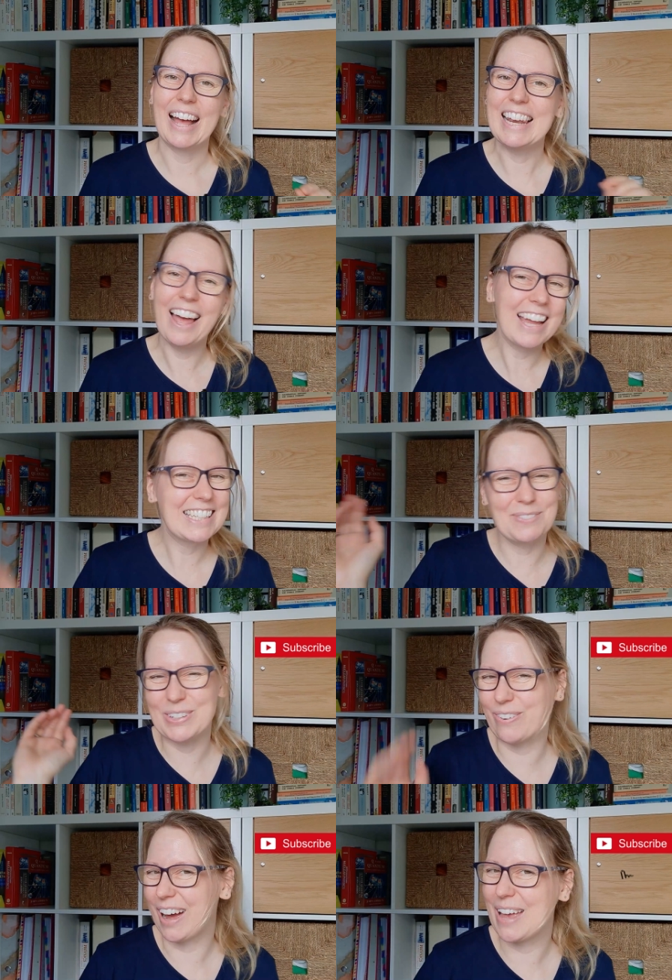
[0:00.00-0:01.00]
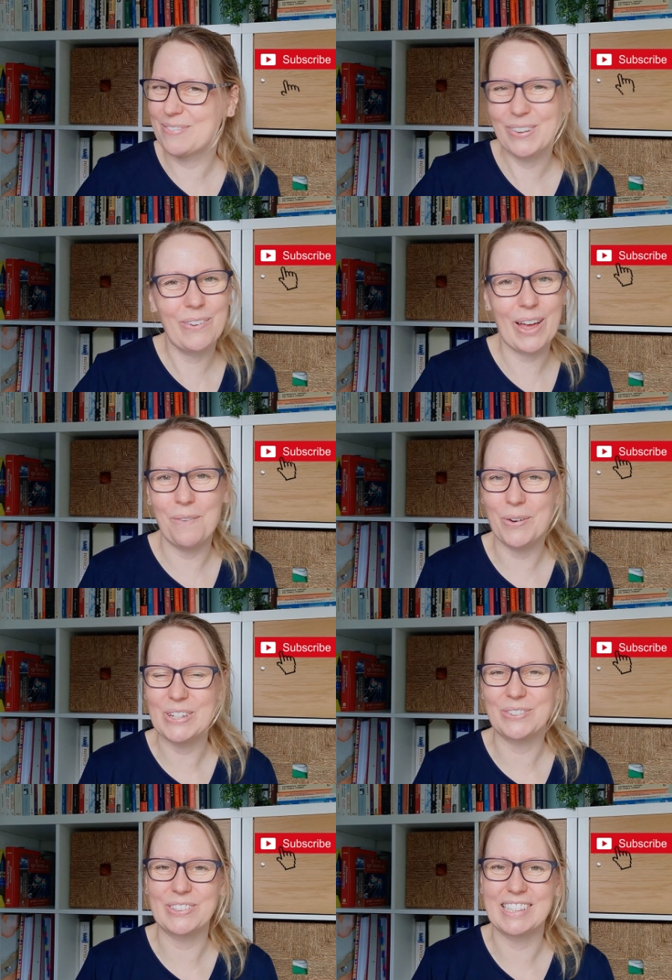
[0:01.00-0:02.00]
Like, subscribe, all that
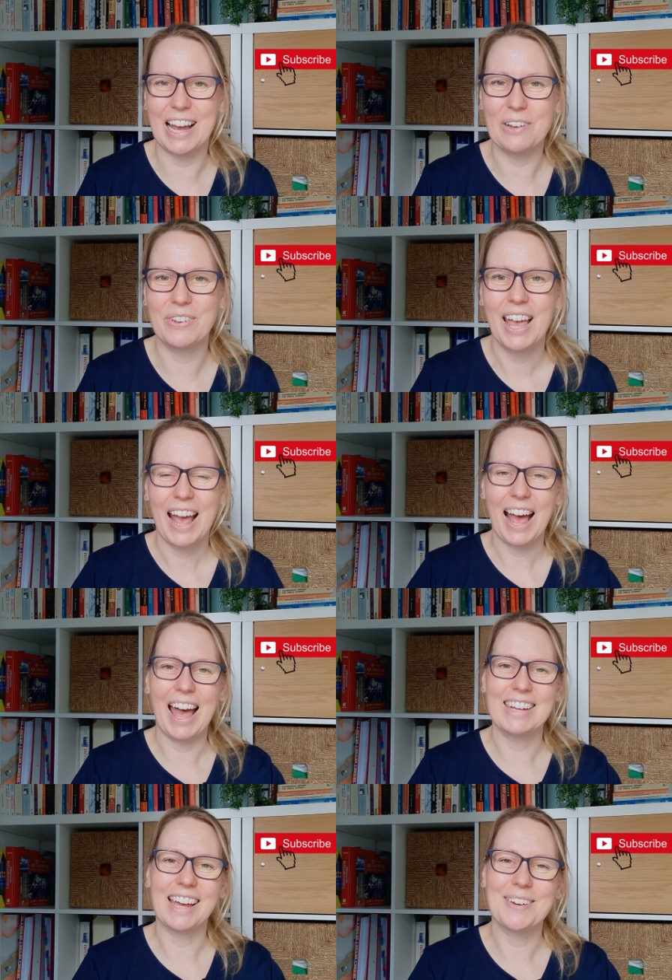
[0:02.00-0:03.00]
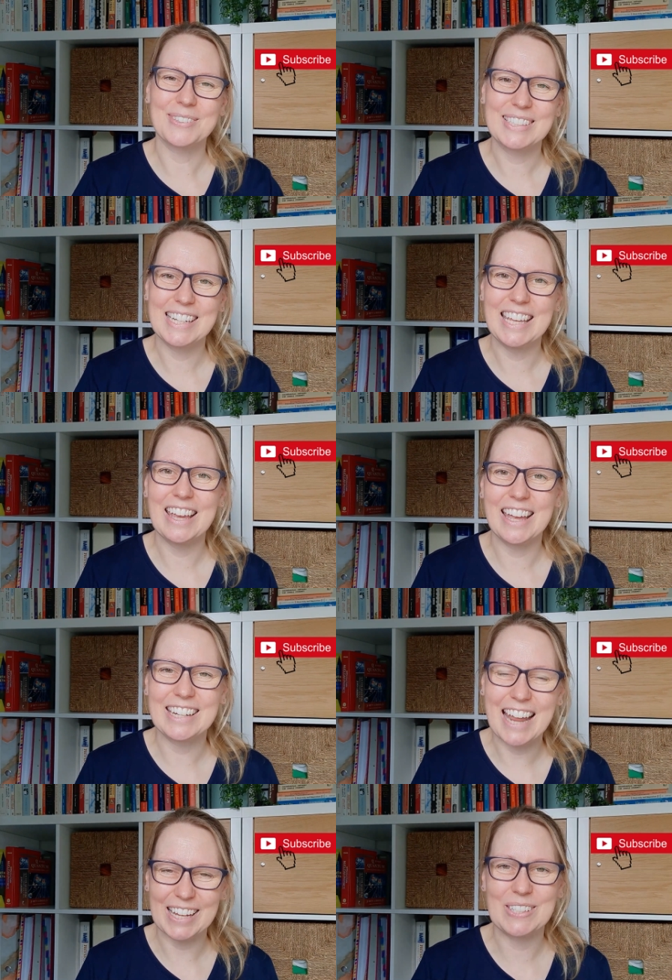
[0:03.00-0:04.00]
wonderful stuff. And I will see you
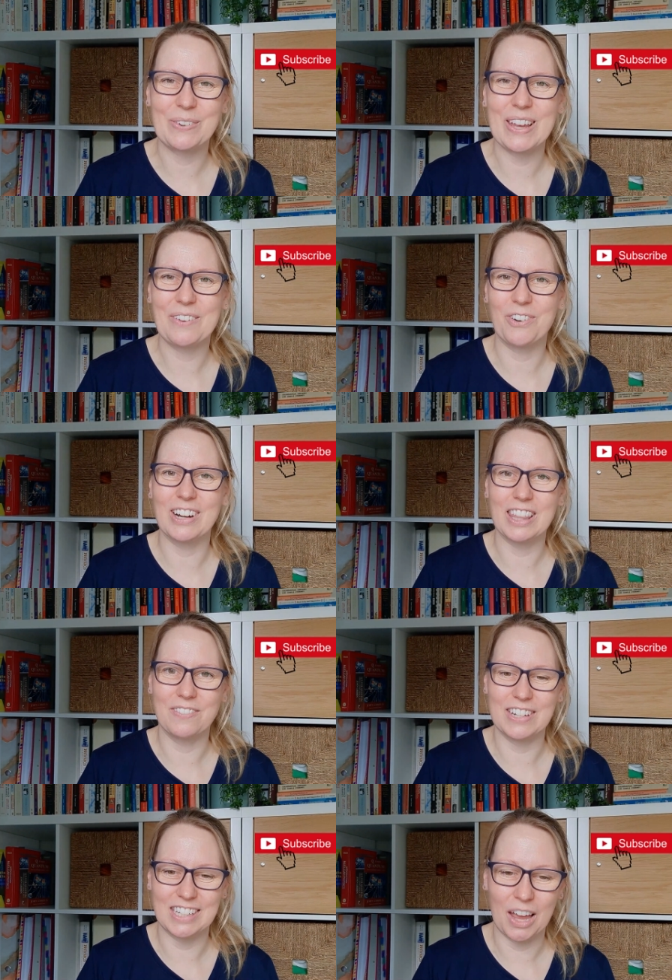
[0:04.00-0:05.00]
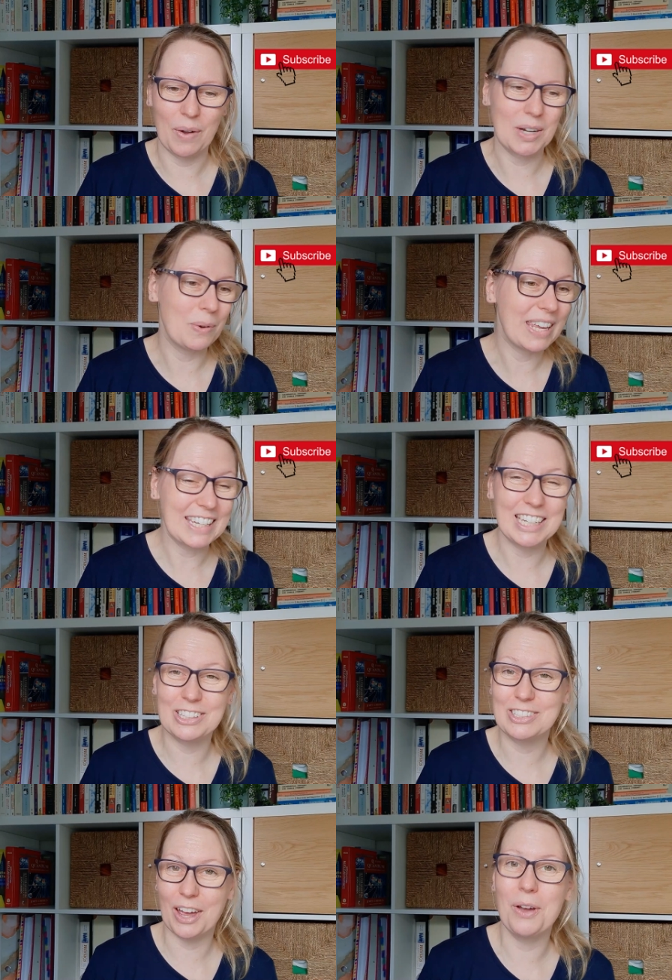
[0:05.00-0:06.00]
next week for another video. And we're
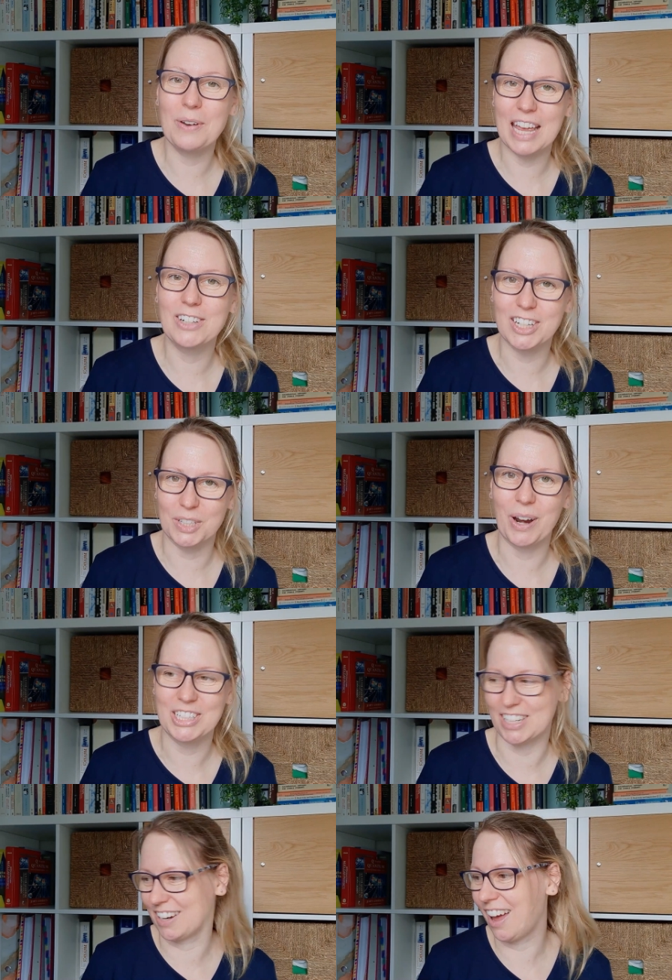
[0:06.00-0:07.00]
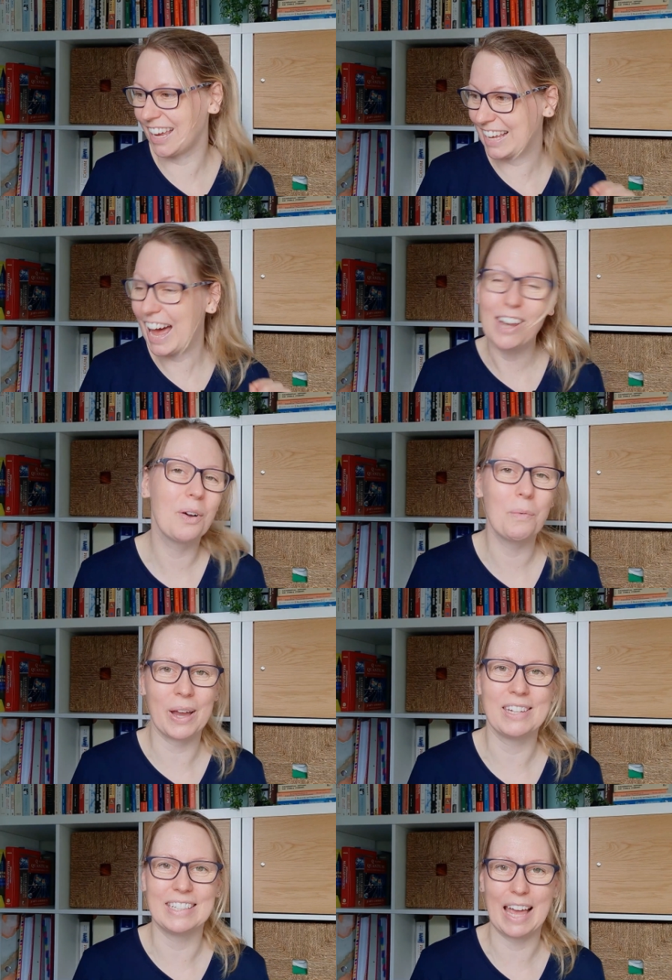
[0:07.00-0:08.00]
getting so near graduation. I cannot
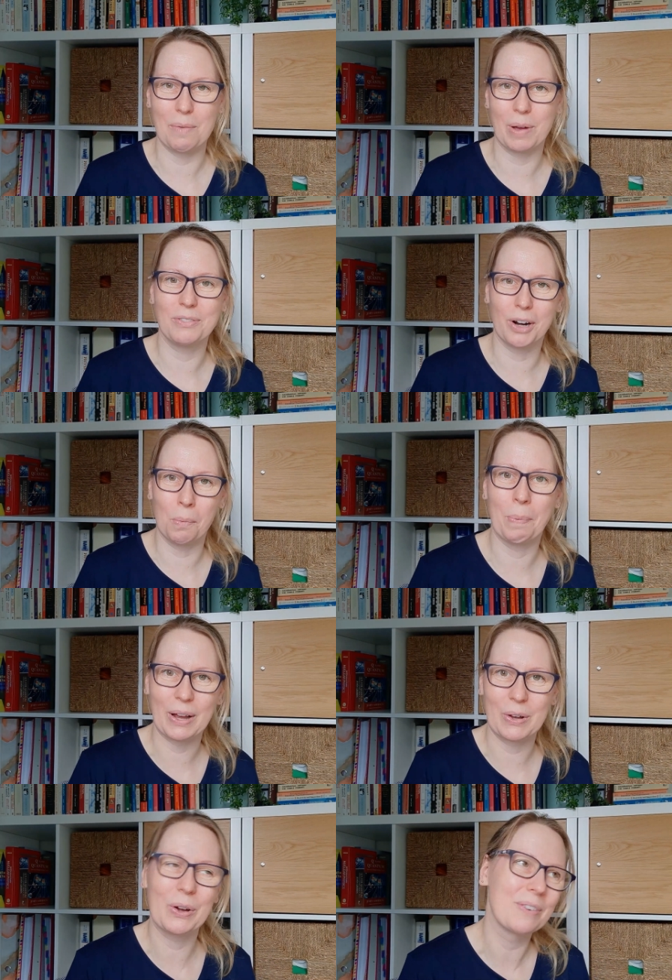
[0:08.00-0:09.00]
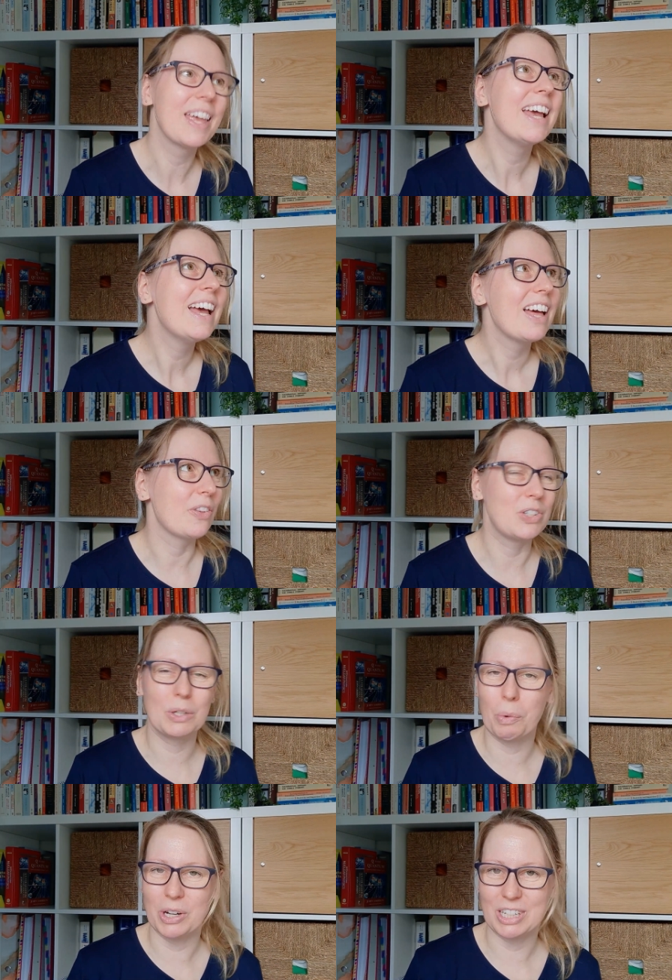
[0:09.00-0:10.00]
wait to get my robe back on and
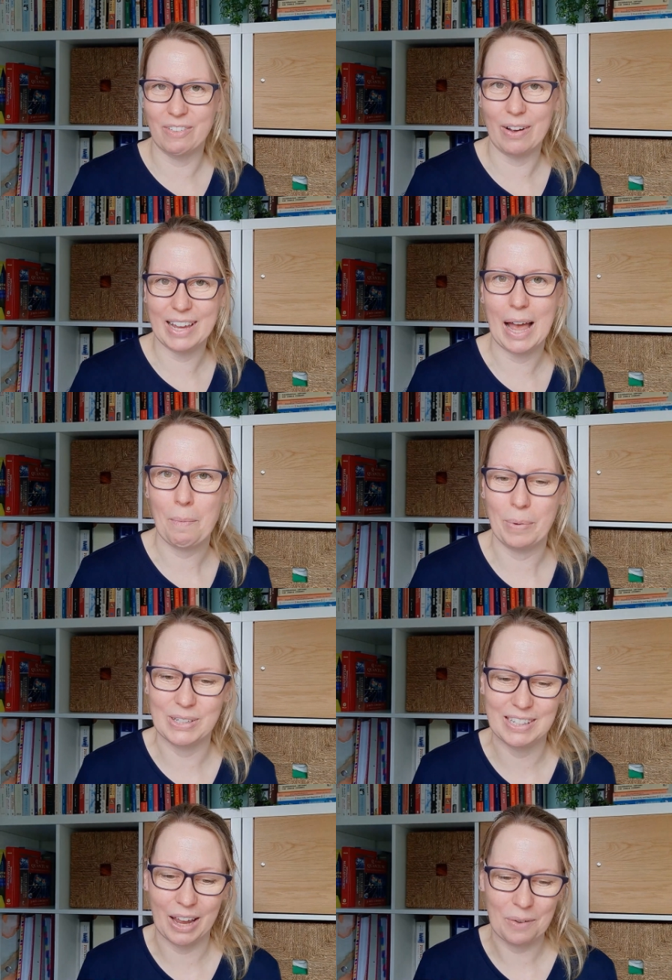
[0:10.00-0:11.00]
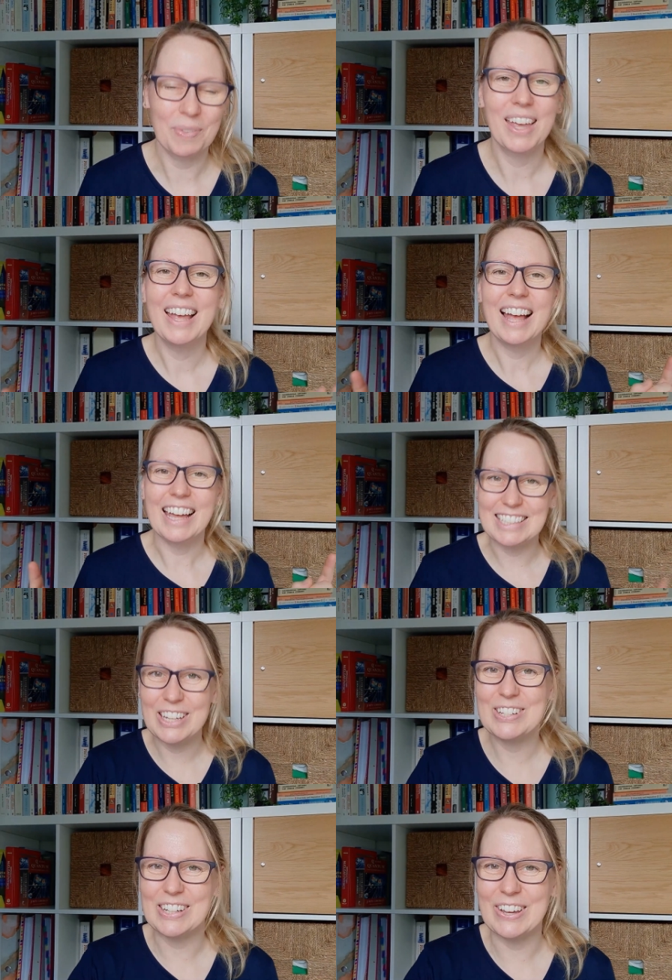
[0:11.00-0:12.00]
swish around campus. So I'll
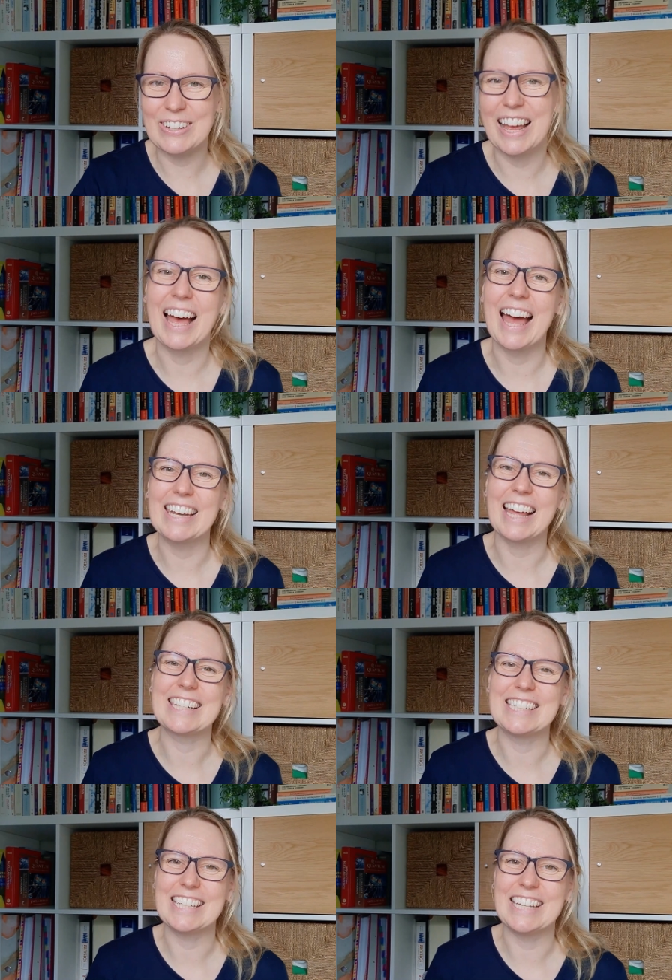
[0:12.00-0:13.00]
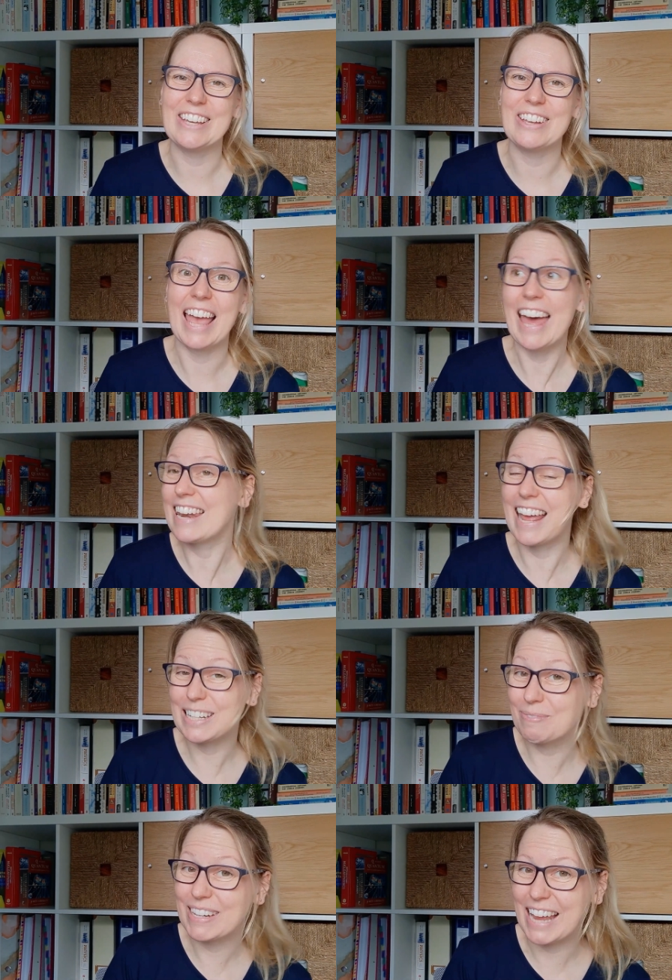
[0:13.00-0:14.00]
see you soon, and I'll see you
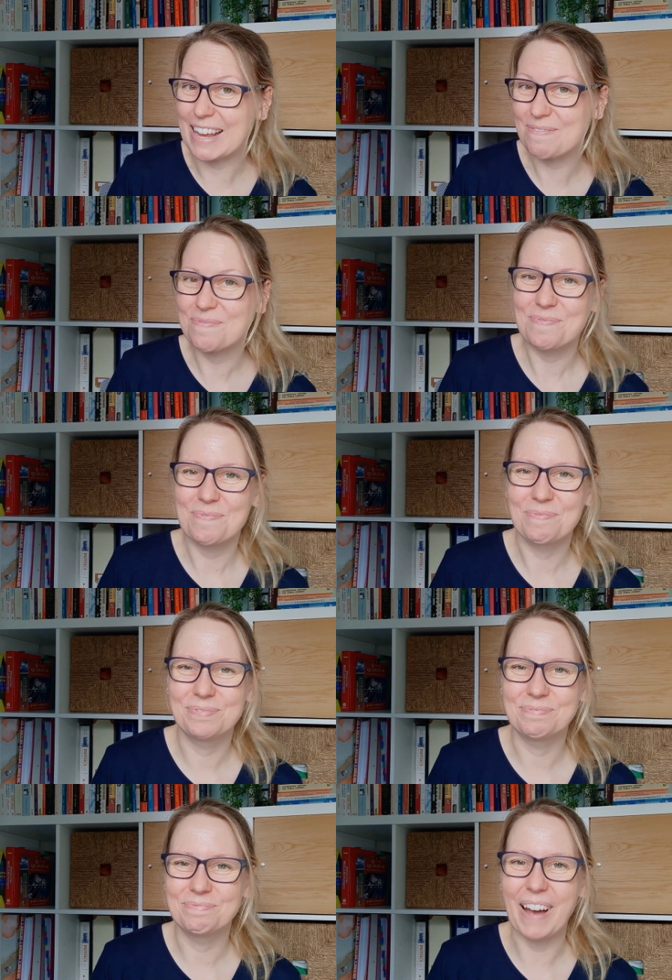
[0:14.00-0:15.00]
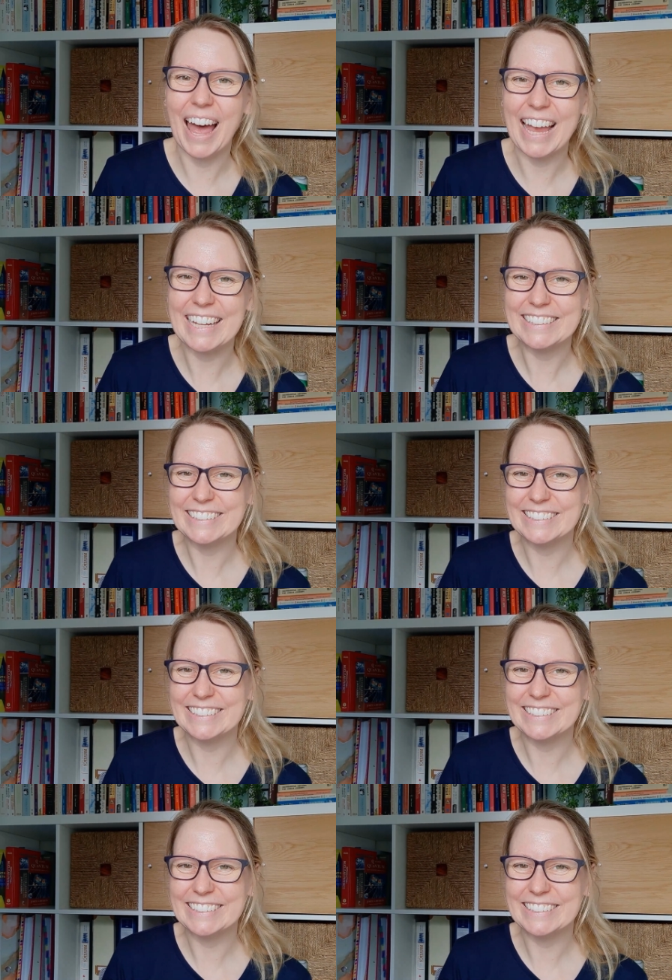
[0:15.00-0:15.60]
next Monday. Bye.